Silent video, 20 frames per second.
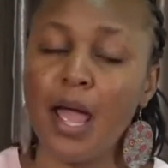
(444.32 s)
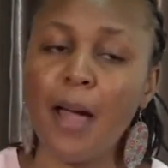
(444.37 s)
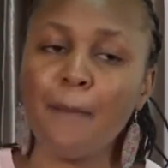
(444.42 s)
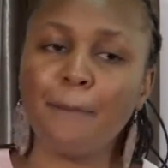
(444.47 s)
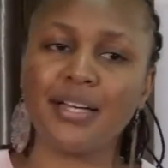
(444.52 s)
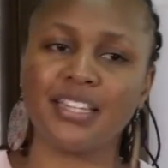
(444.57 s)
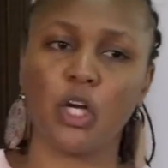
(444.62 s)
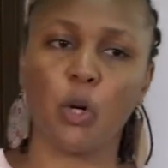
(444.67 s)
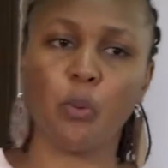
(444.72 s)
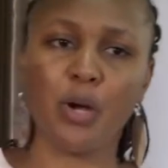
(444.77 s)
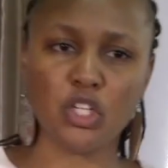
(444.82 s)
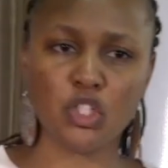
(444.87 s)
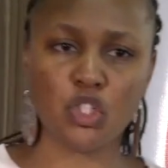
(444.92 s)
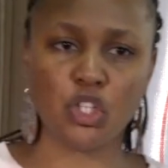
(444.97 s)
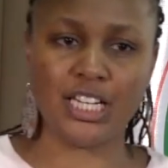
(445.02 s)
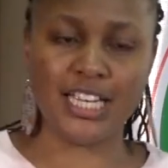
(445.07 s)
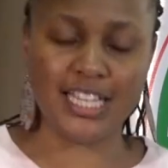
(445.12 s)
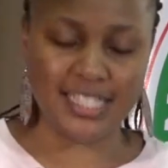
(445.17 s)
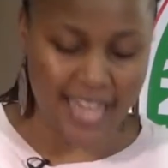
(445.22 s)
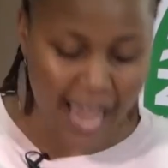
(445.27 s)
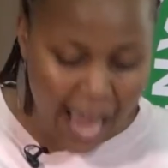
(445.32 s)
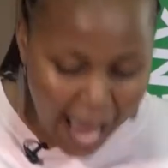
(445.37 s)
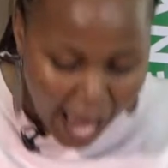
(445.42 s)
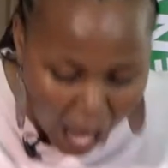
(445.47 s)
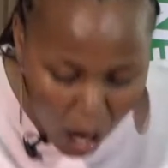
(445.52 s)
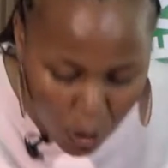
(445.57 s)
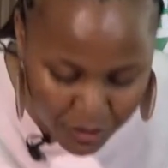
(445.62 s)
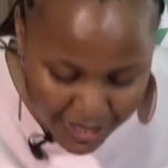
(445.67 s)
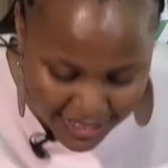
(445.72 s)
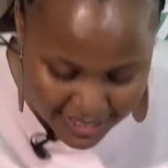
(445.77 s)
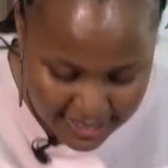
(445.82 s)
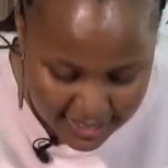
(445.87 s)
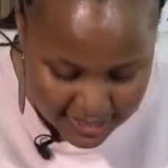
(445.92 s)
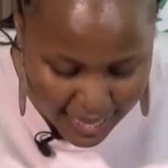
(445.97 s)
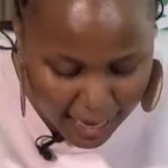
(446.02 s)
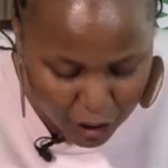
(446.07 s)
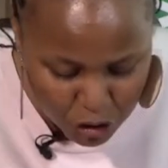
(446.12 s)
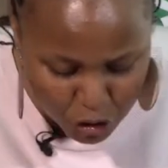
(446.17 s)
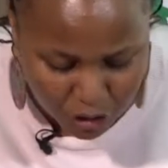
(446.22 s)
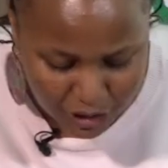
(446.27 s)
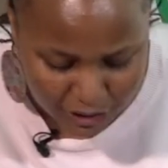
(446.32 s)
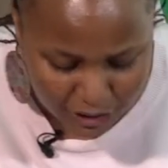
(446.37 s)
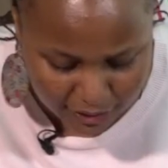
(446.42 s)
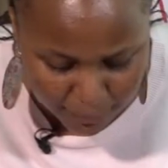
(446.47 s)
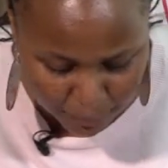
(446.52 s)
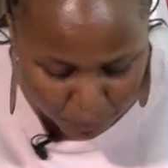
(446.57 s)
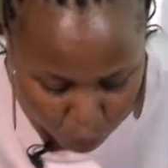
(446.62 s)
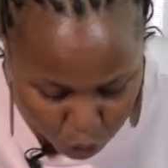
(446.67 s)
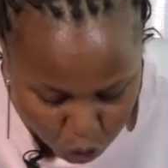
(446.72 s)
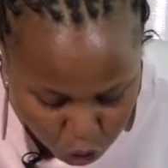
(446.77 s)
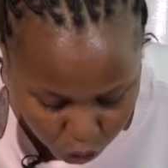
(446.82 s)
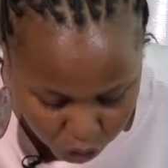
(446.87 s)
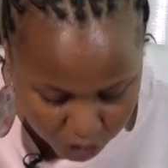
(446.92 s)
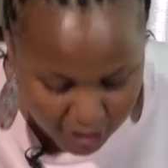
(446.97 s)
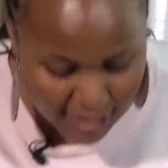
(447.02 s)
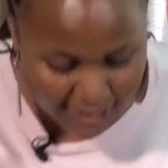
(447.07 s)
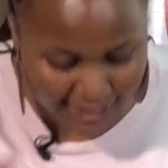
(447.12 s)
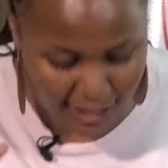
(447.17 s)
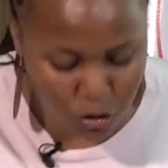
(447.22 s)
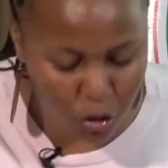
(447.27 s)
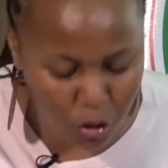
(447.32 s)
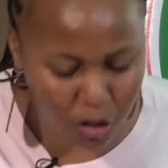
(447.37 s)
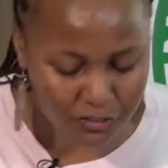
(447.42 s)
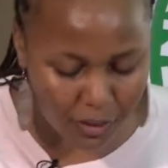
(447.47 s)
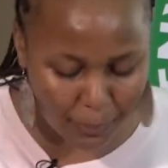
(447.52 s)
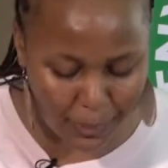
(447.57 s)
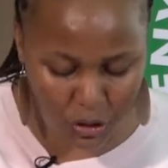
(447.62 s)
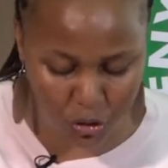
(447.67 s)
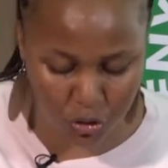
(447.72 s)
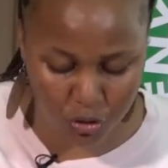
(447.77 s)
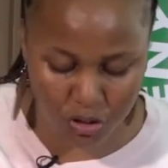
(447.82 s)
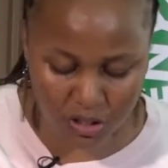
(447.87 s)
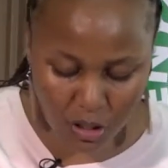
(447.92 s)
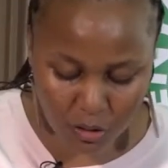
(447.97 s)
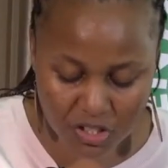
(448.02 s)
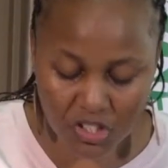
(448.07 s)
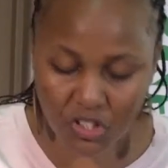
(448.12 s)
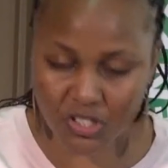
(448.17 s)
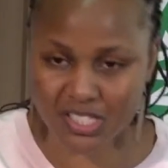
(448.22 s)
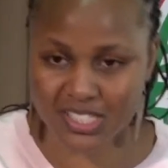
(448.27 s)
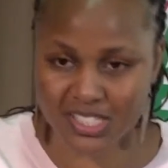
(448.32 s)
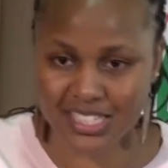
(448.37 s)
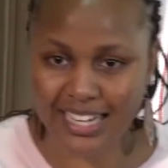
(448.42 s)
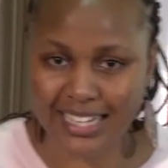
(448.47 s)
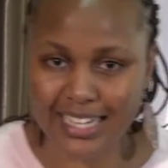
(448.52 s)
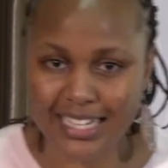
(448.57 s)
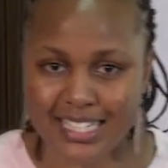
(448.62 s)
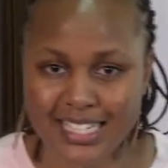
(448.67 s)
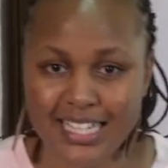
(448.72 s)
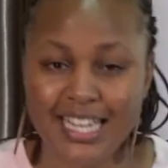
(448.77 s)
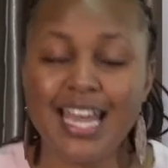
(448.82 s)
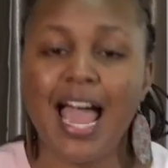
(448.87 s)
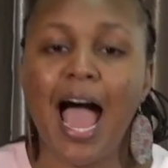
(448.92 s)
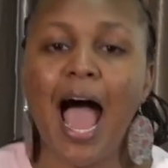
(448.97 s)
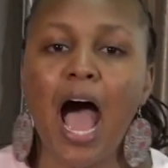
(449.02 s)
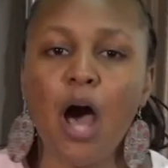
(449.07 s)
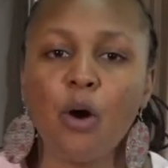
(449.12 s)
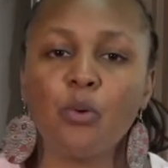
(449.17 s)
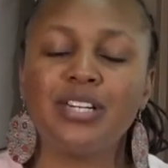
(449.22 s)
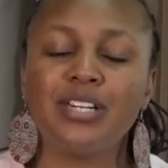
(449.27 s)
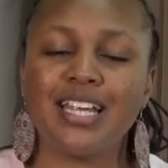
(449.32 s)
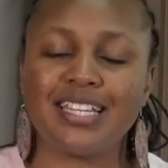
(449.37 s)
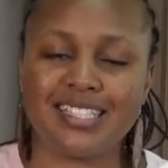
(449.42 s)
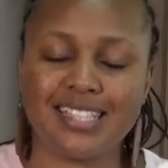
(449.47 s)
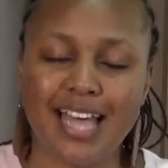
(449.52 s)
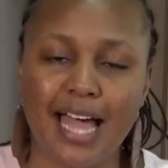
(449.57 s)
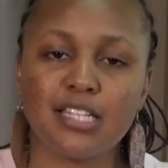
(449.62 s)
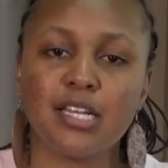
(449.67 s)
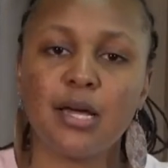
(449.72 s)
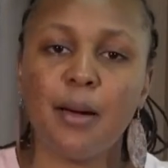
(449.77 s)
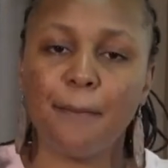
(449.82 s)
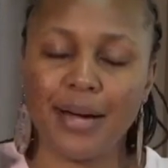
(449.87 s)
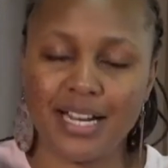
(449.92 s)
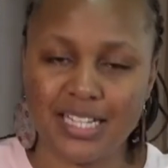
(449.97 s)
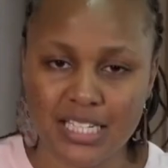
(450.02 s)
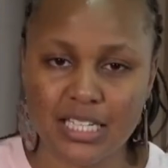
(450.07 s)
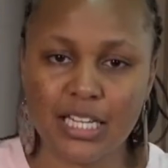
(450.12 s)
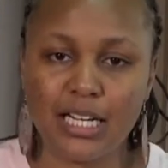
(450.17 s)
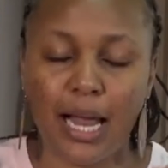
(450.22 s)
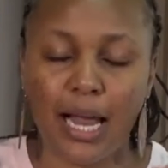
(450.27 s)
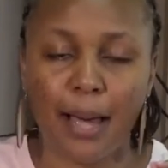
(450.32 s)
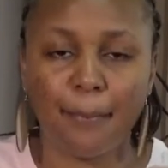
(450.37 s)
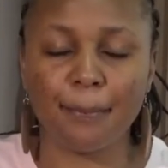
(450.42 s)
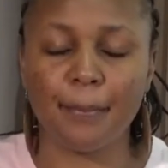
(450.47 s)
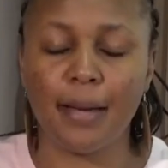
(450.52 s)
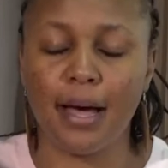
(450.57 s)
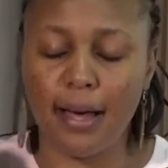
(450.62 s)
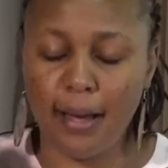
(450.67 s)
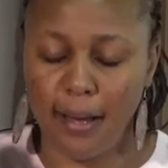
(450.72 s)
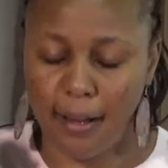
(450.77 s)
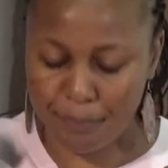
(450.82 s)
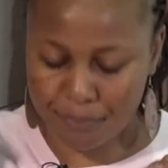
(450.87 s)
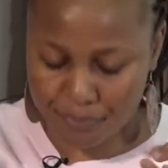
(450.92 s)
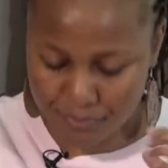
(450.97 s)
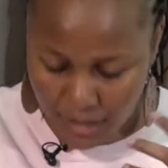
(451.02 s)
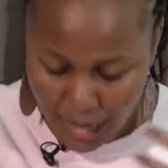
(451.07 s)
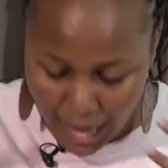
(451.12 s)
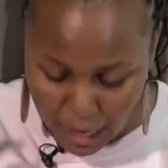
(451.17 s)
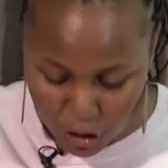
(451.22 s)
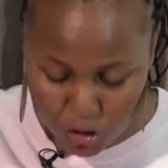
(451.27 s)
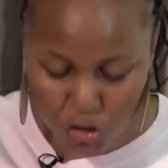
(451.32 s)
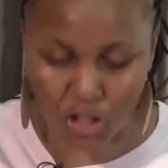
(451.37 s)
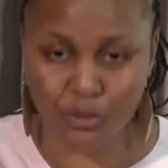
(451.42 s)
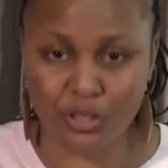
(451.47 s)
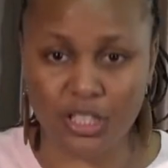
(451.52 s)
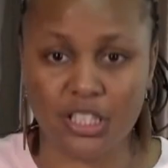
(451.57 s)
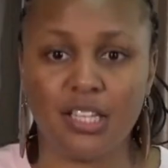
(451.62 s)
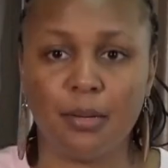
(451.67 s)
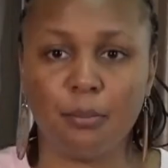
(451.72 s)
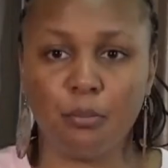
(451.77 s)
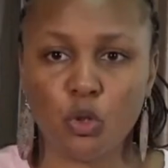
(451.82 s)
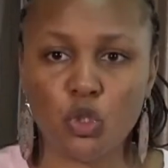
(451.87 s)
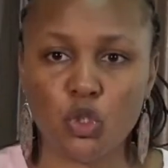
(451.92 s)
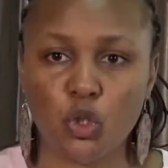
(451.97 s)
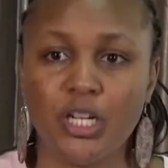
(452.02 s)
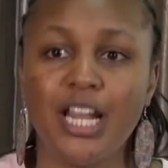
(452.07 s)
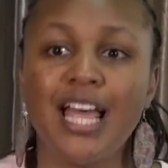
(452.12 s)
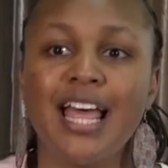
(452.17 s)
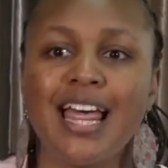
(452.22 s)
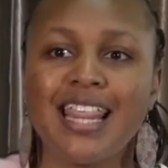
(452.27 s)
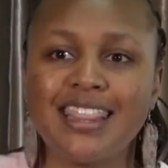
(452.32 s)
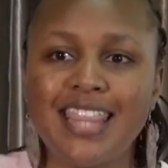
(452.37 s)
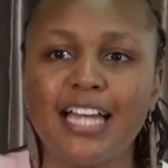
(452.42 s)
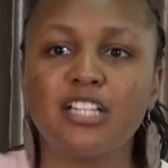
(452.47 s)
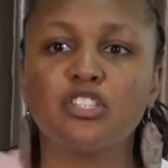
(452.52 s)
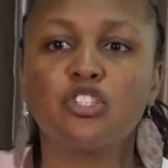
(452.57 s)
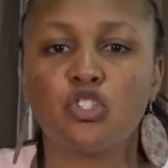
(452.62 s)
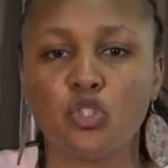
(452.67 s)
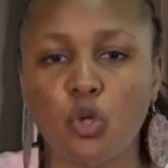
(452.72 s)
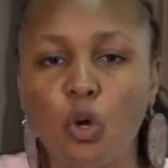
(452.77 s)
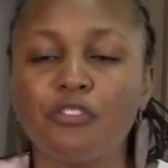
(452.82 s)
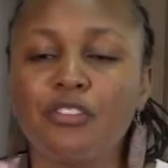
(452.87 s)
But the question is, how does this action in the motion that all feminists should renounce Christianity, how does that particular action within the motion then solve